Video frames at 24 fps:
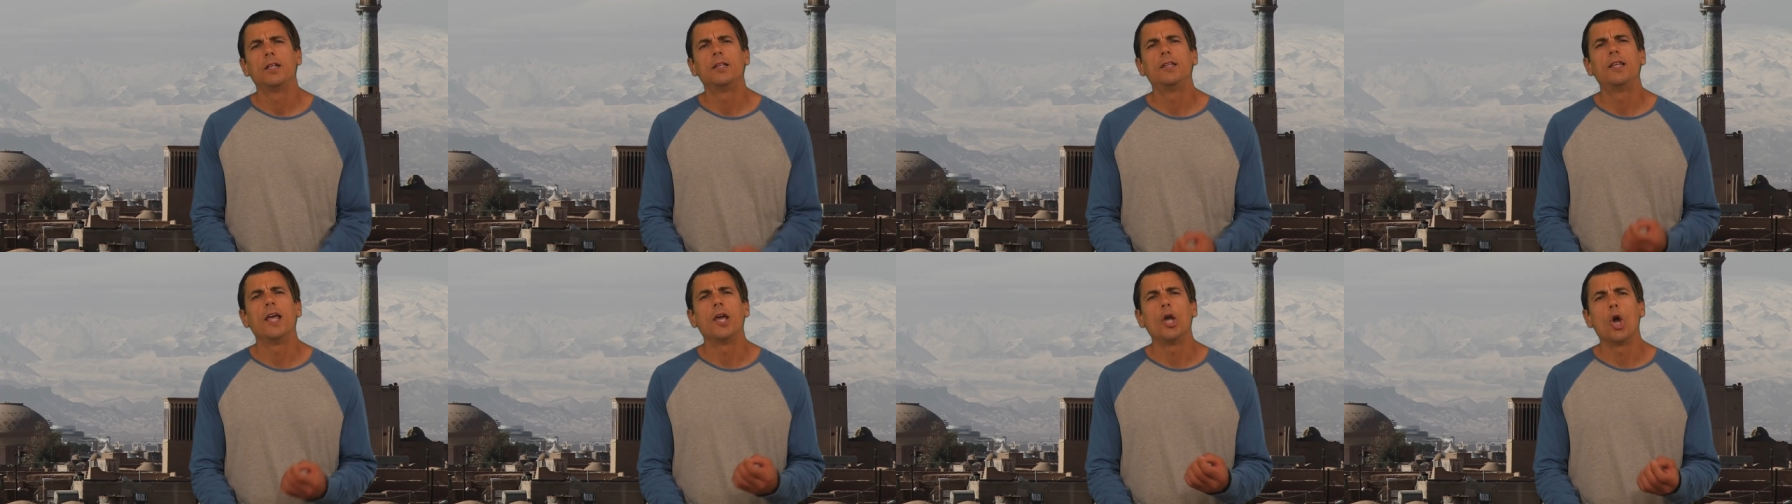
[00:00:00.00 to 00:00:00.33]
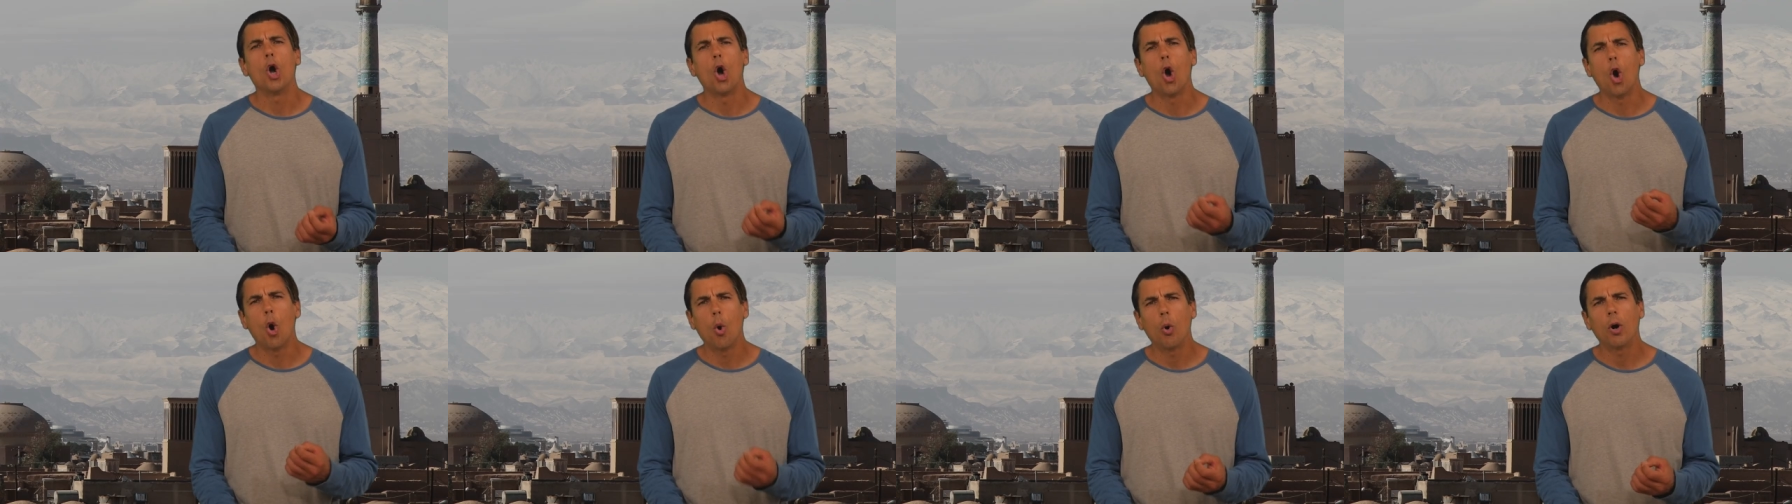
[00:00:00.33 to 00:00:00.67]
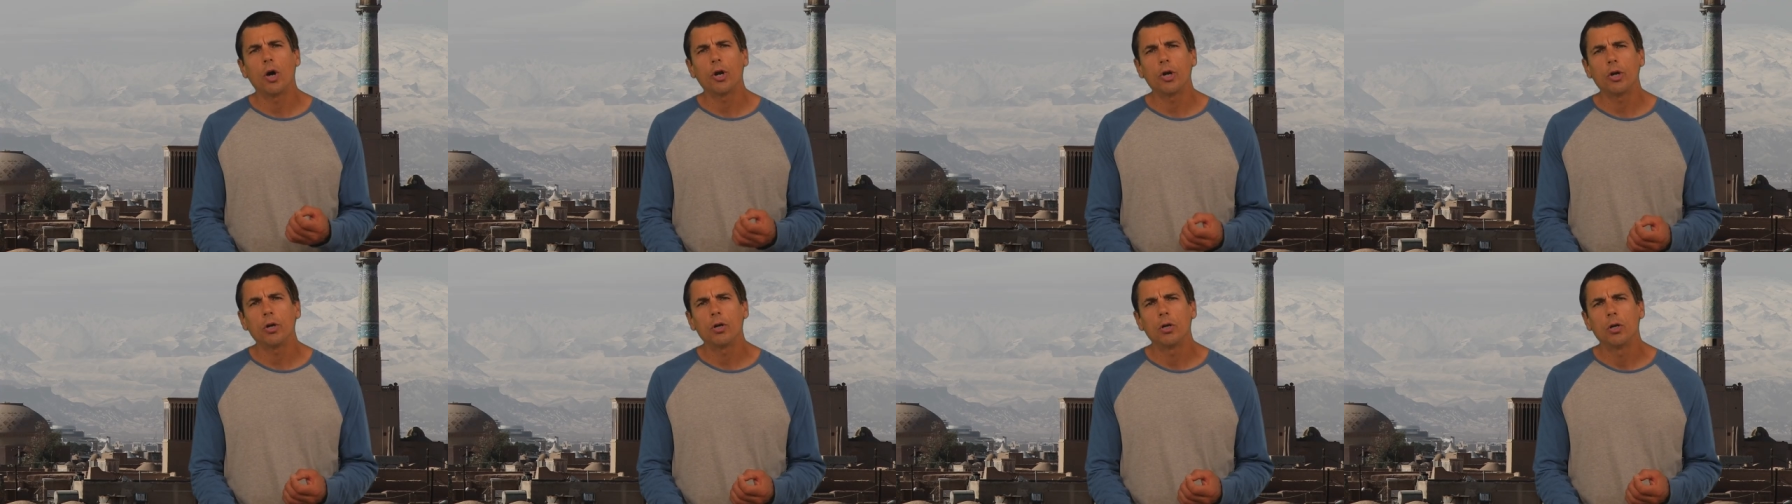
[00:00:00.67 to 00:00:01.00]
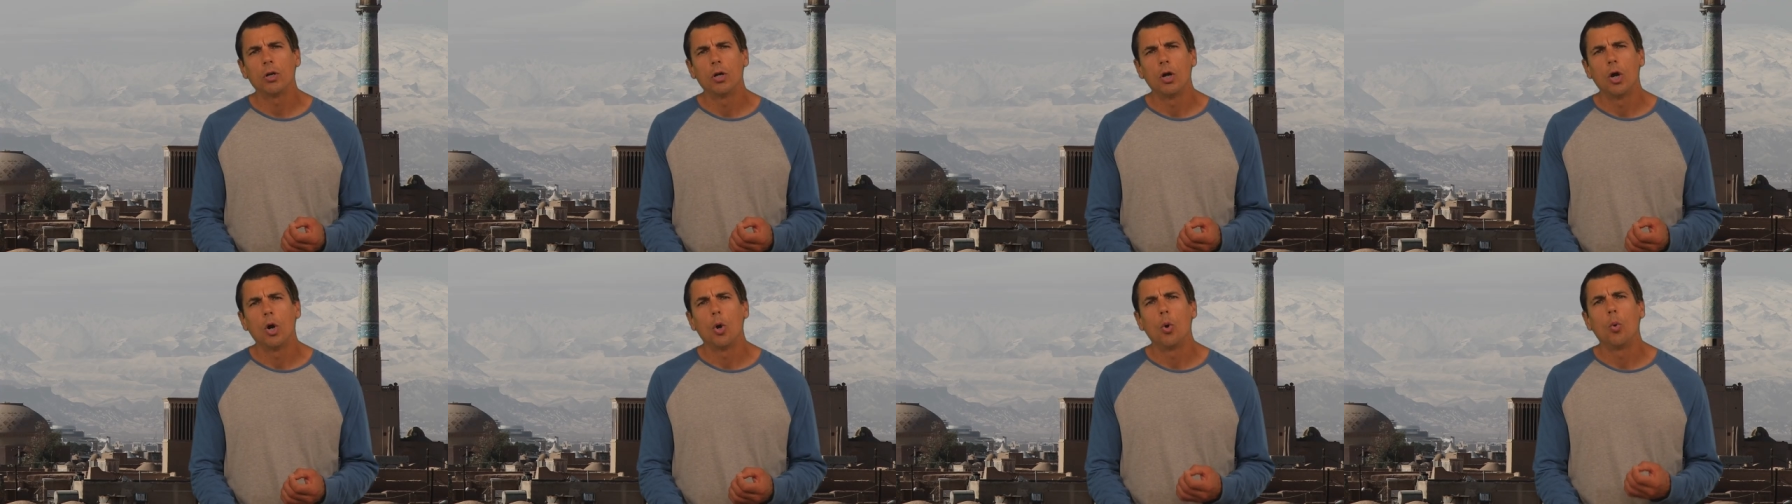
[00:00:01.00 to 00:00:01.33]
The O R
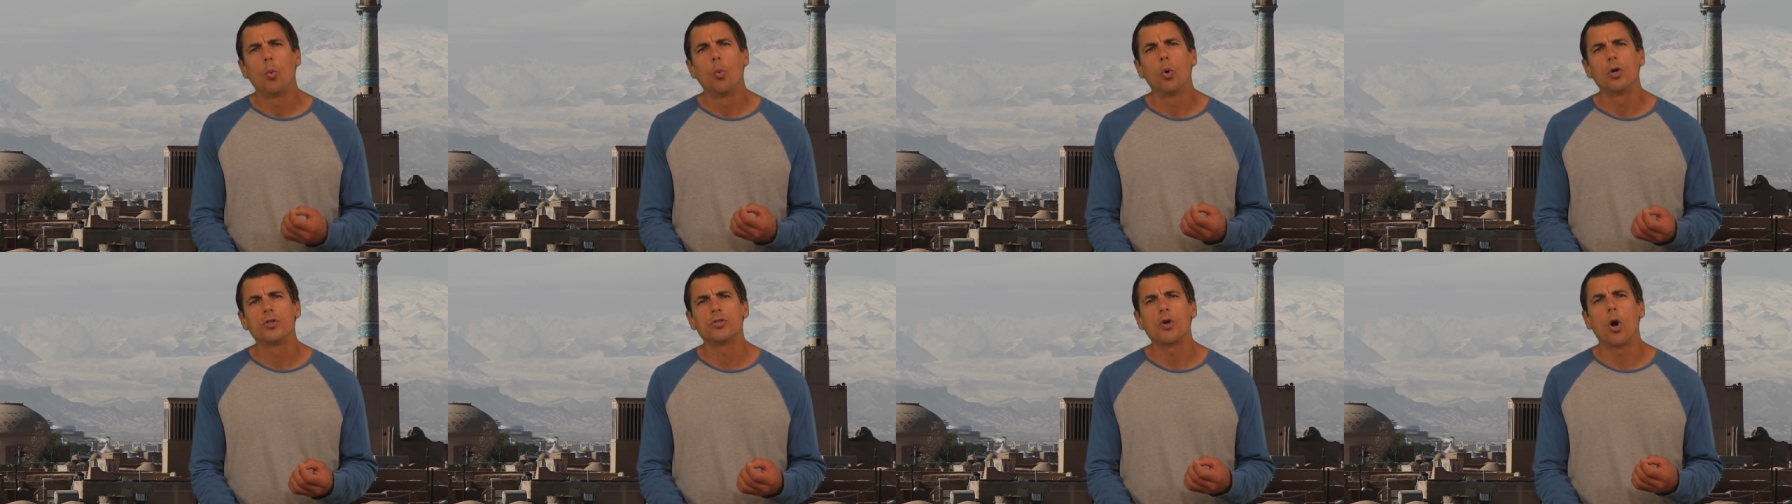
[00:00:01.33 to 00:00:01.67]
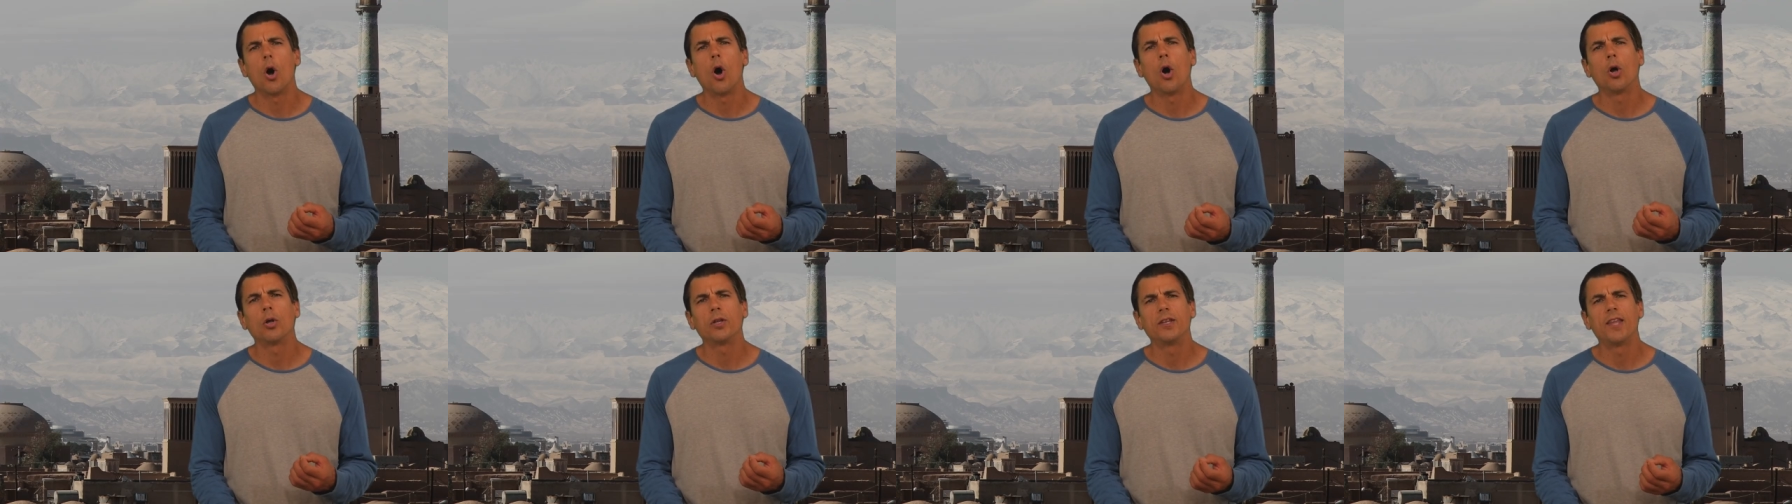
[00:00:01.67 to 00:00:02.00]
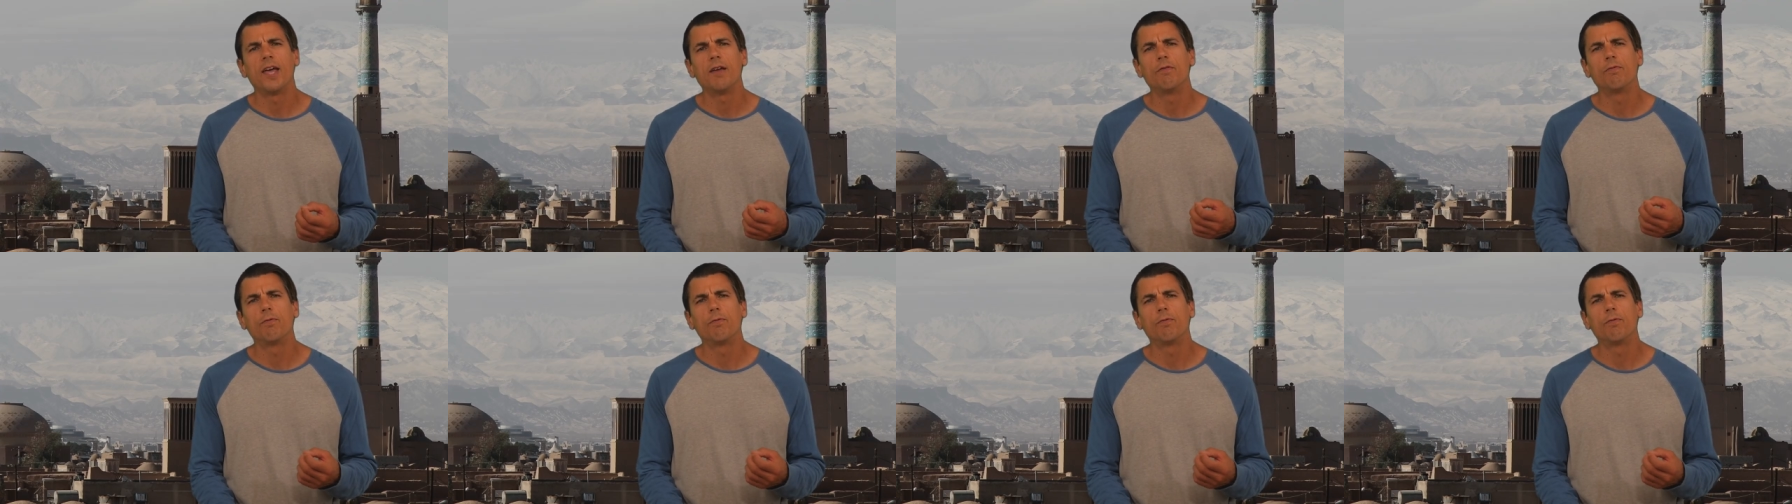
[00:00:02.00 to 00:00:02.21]
was on the